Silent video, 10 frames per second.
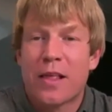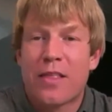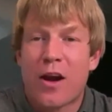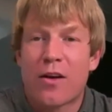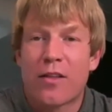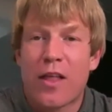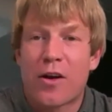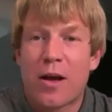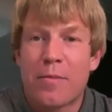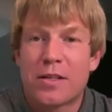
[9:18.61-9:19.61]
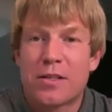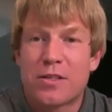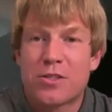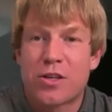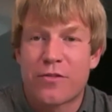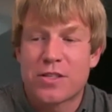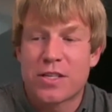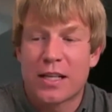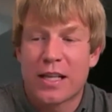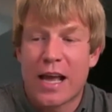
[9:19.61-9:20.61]
that are coming to the surface
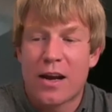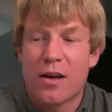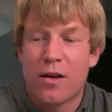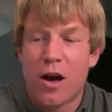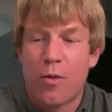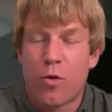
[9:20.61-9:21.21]
in Atlanta.